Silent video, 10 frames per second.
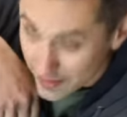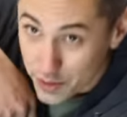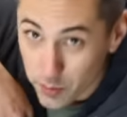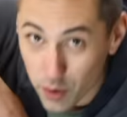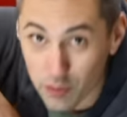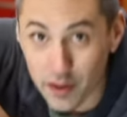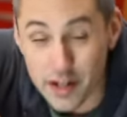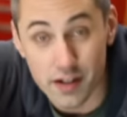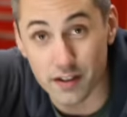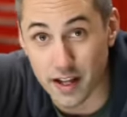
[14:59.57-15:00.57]
this one over
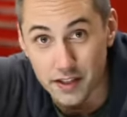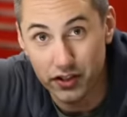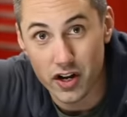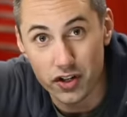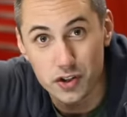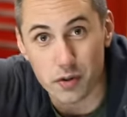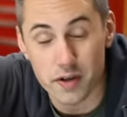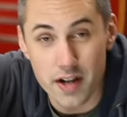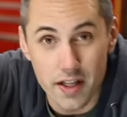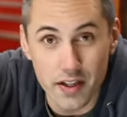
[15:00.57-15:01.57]
here that there's also
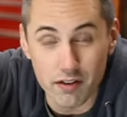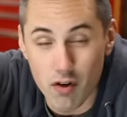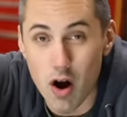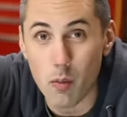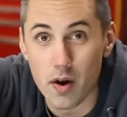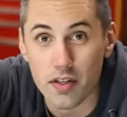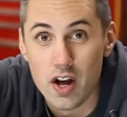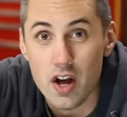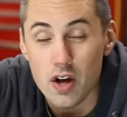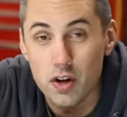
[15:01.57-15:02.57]
nothing wrong with,
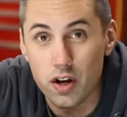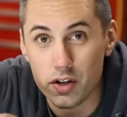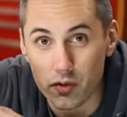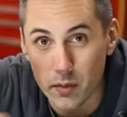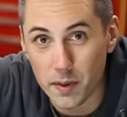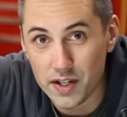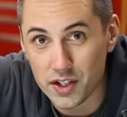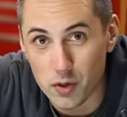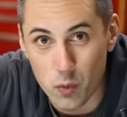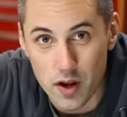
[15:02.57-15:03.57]
and you replace
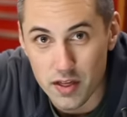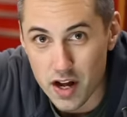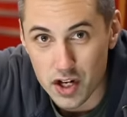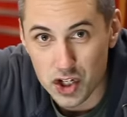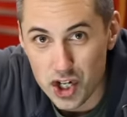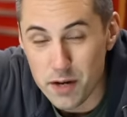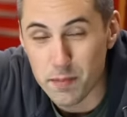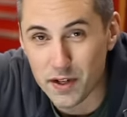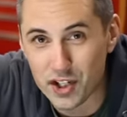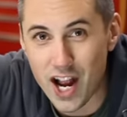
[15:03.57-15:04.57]
it with a
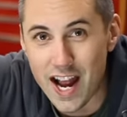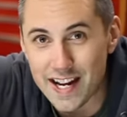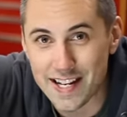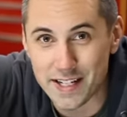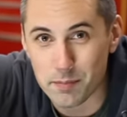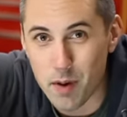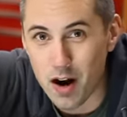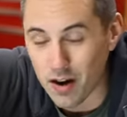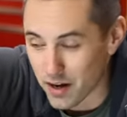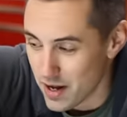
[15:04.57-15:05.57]
cheap Chinese
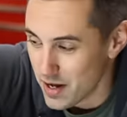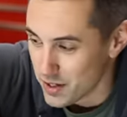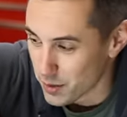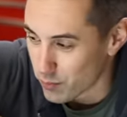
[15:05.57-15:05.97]
part, you're